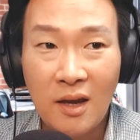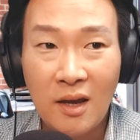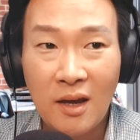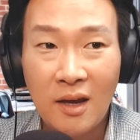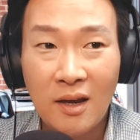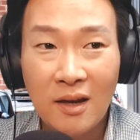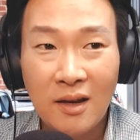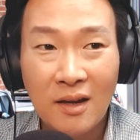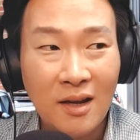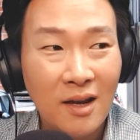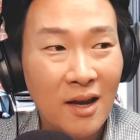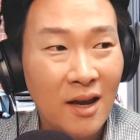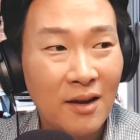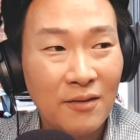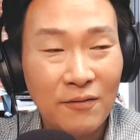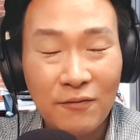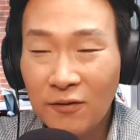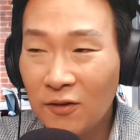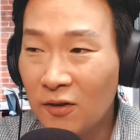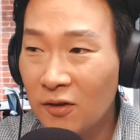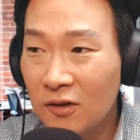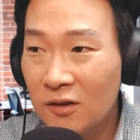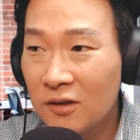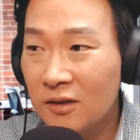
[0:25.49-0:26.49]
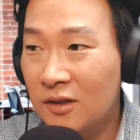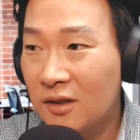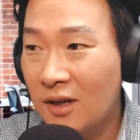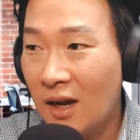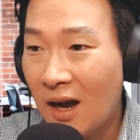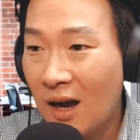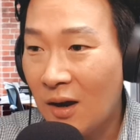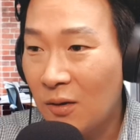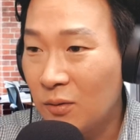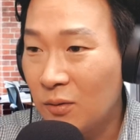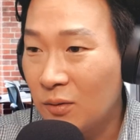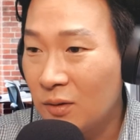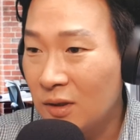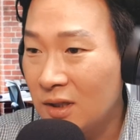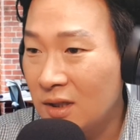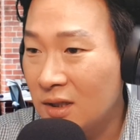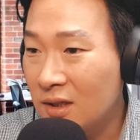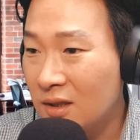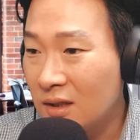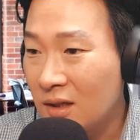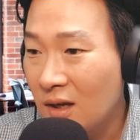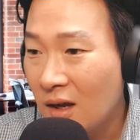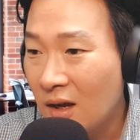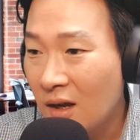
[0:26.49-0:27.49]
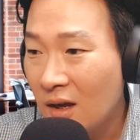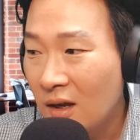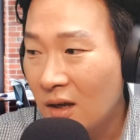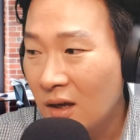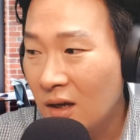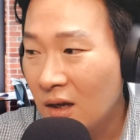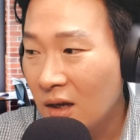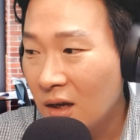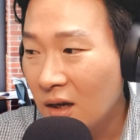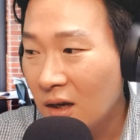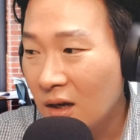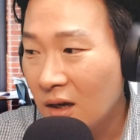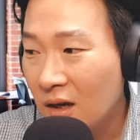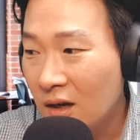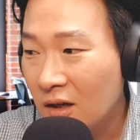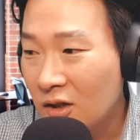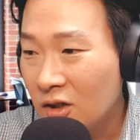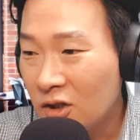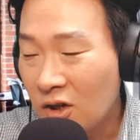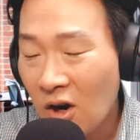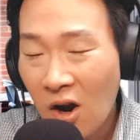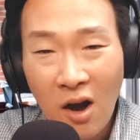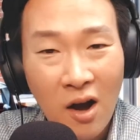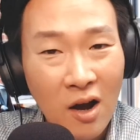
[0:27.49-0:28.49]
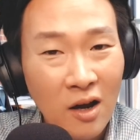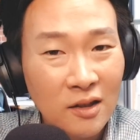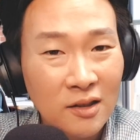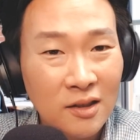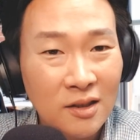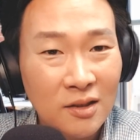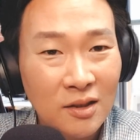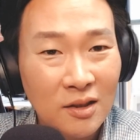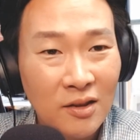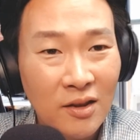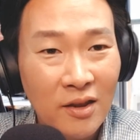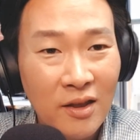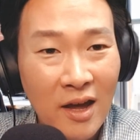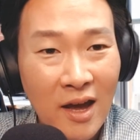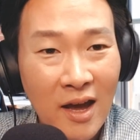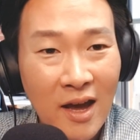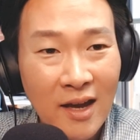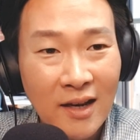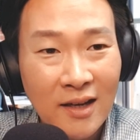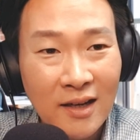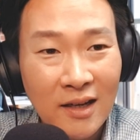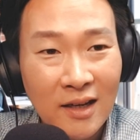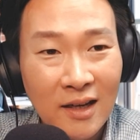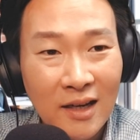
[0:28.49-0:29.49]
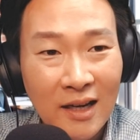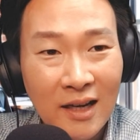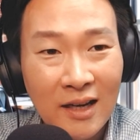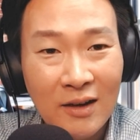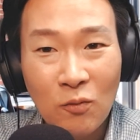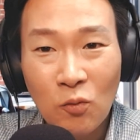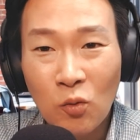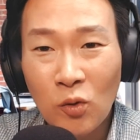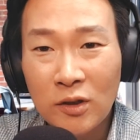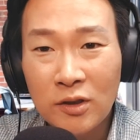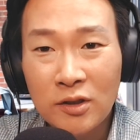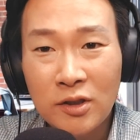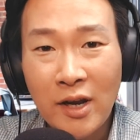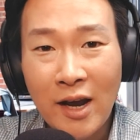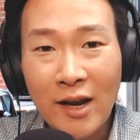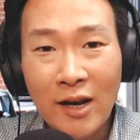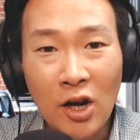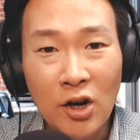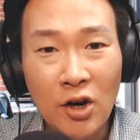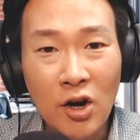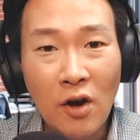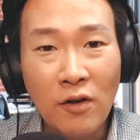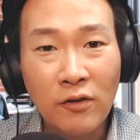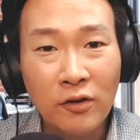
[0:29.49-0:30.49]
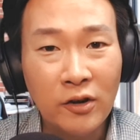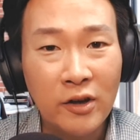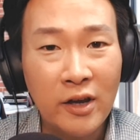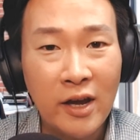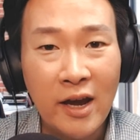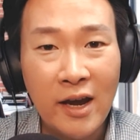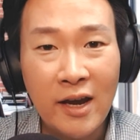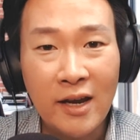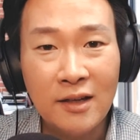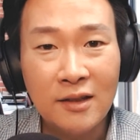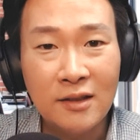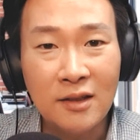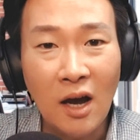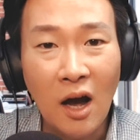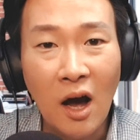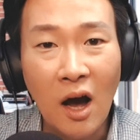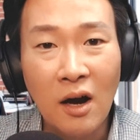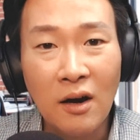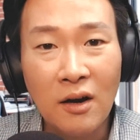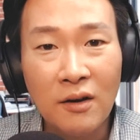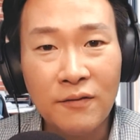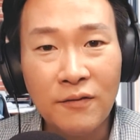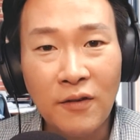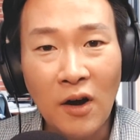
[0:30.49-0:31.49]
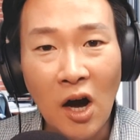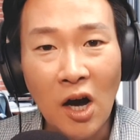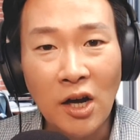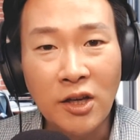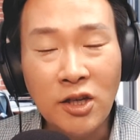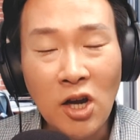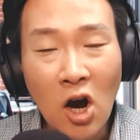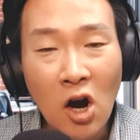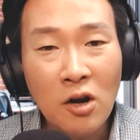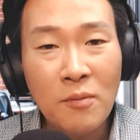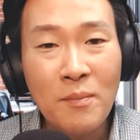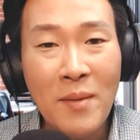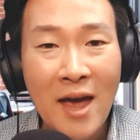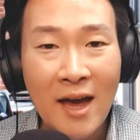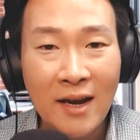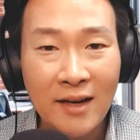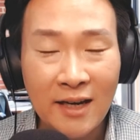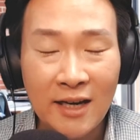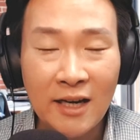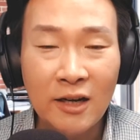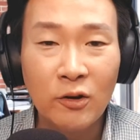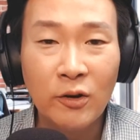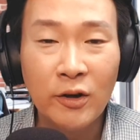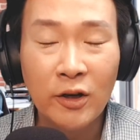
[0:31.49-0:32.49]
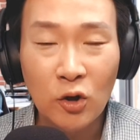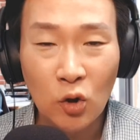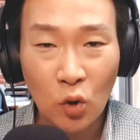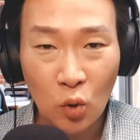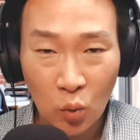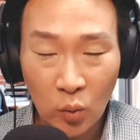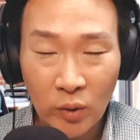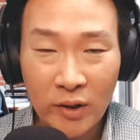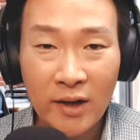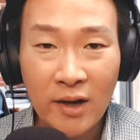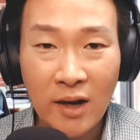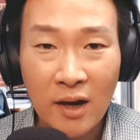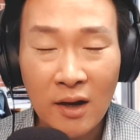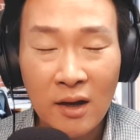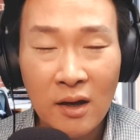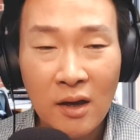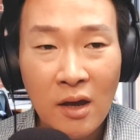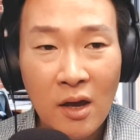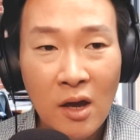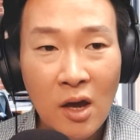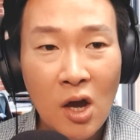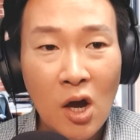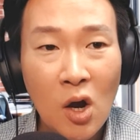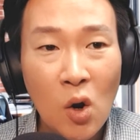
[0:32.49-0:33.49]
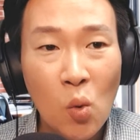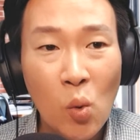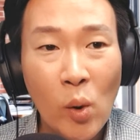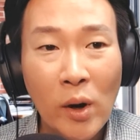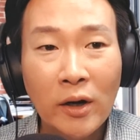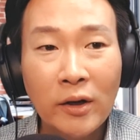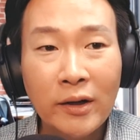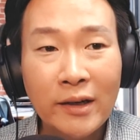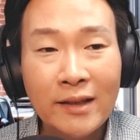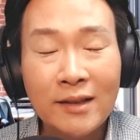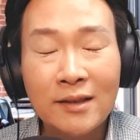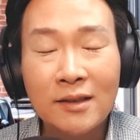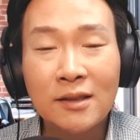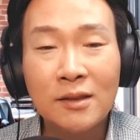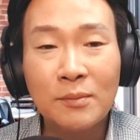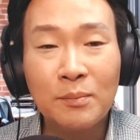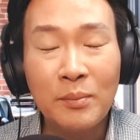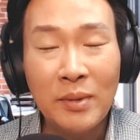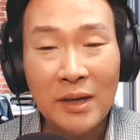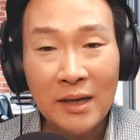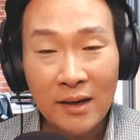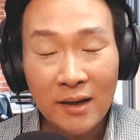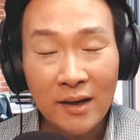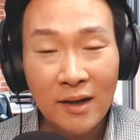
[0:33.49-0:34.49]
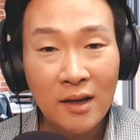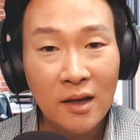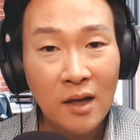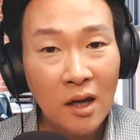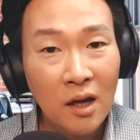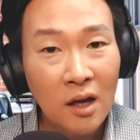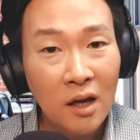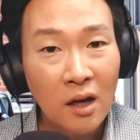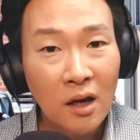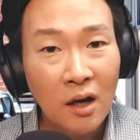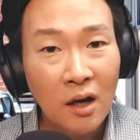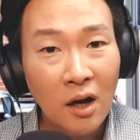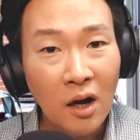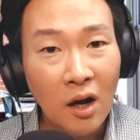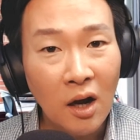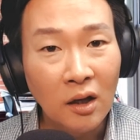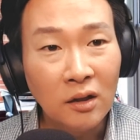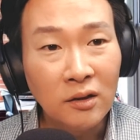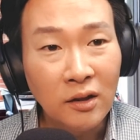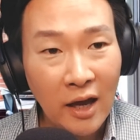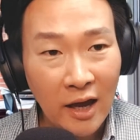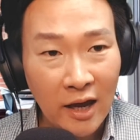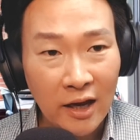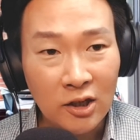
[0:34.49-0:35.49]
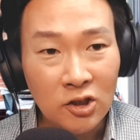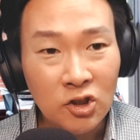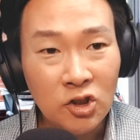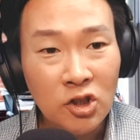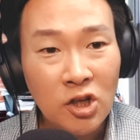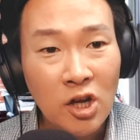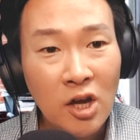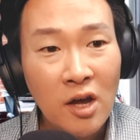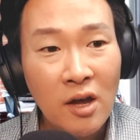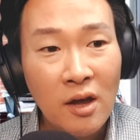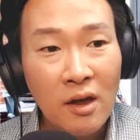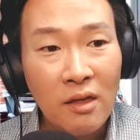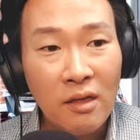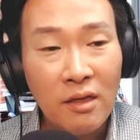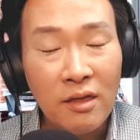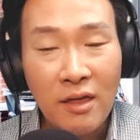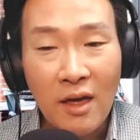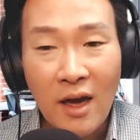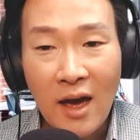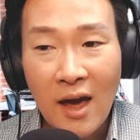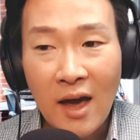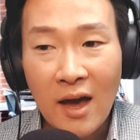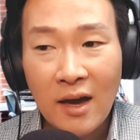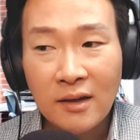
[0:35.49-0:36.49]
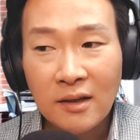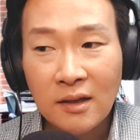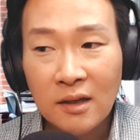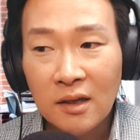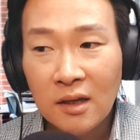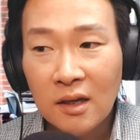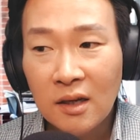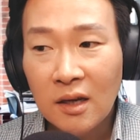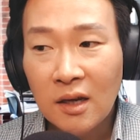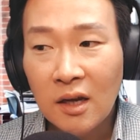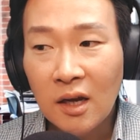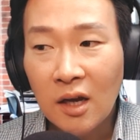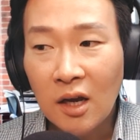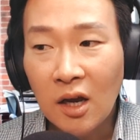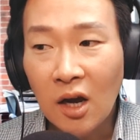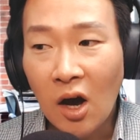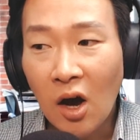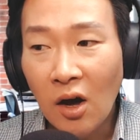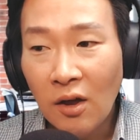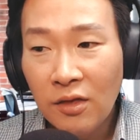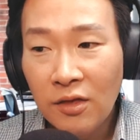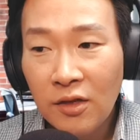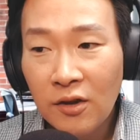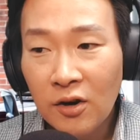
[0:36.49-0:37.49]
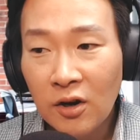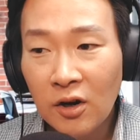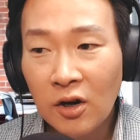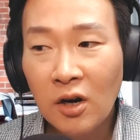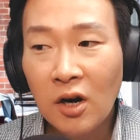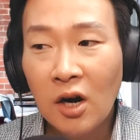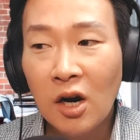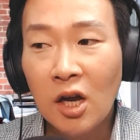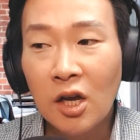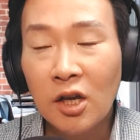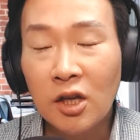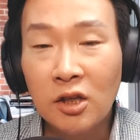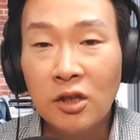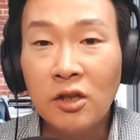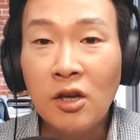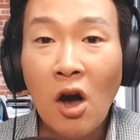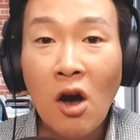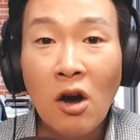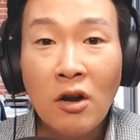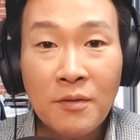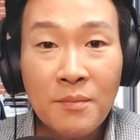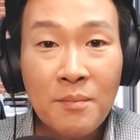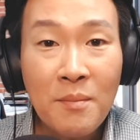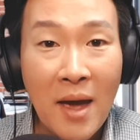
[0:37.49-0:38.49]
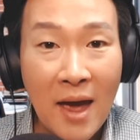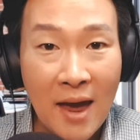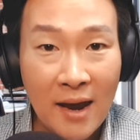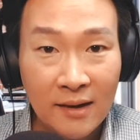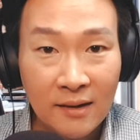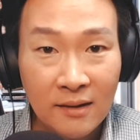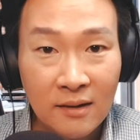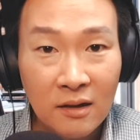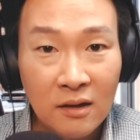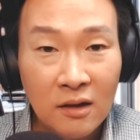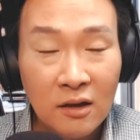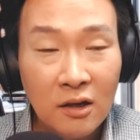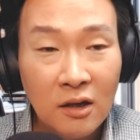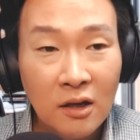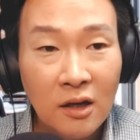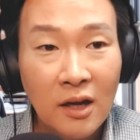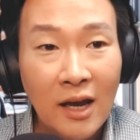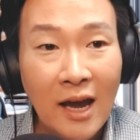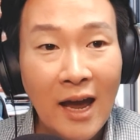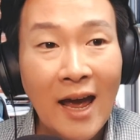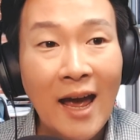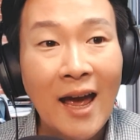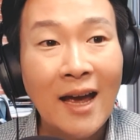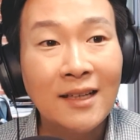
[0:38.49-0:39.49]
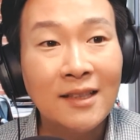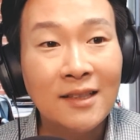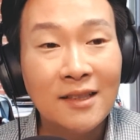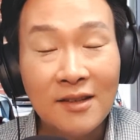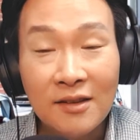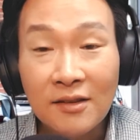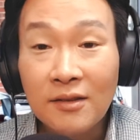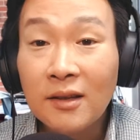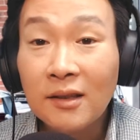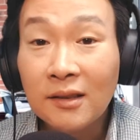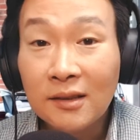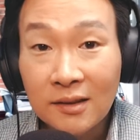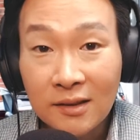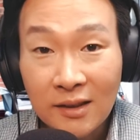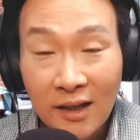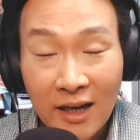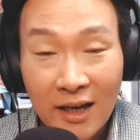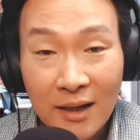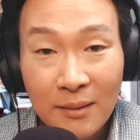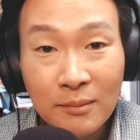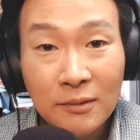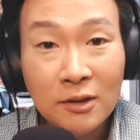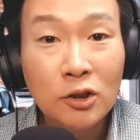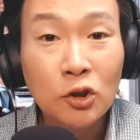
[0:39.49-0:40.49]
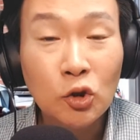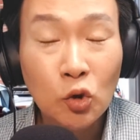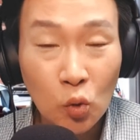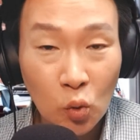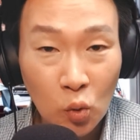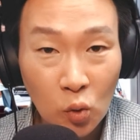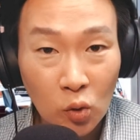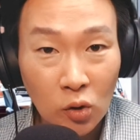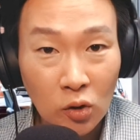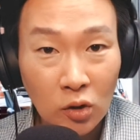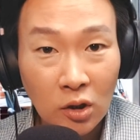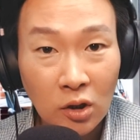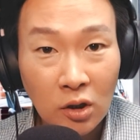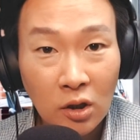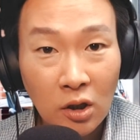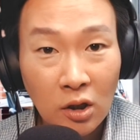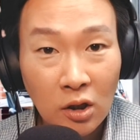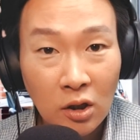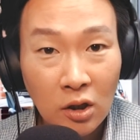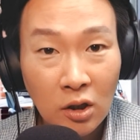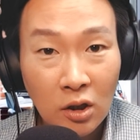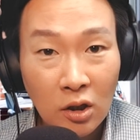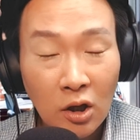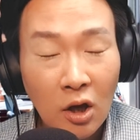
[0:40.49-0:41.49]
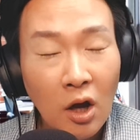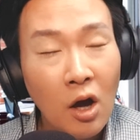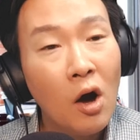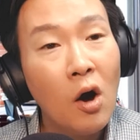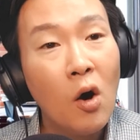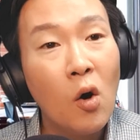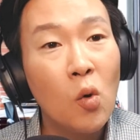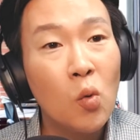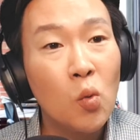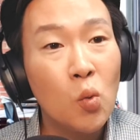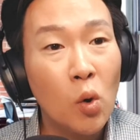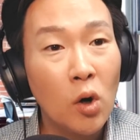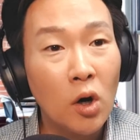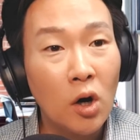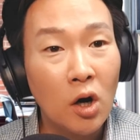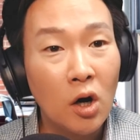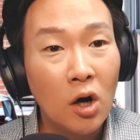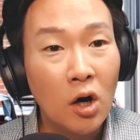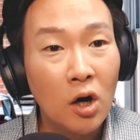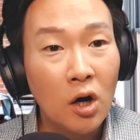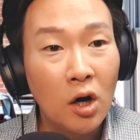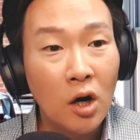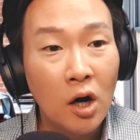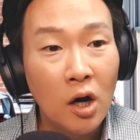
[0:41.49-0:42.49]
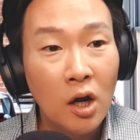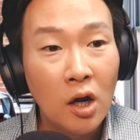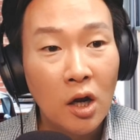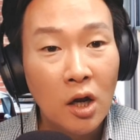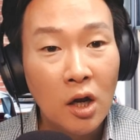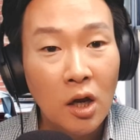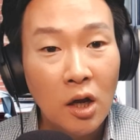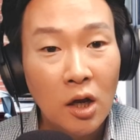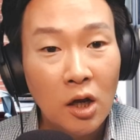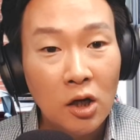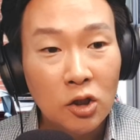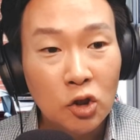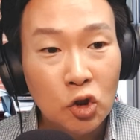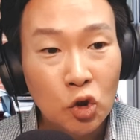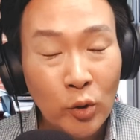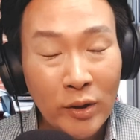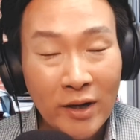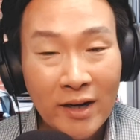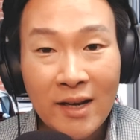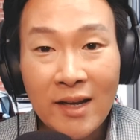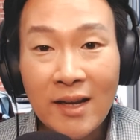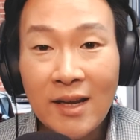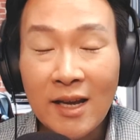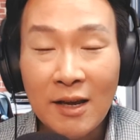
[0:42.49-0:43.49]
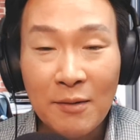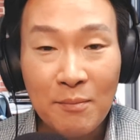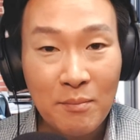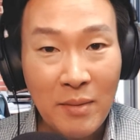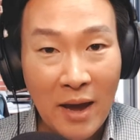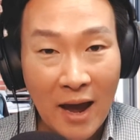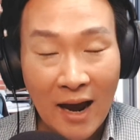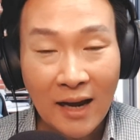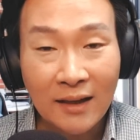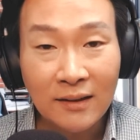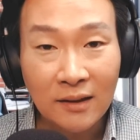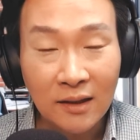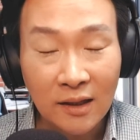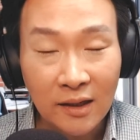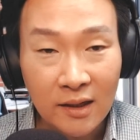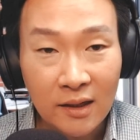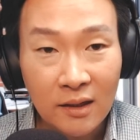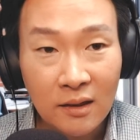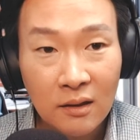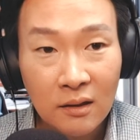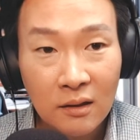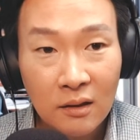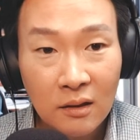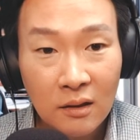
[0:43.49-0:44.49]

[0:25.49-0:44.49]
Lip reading: And at first, I was shocked that it was yet another case of a young man here in Korea where it's being alleged that other young men at the same school were treating him badly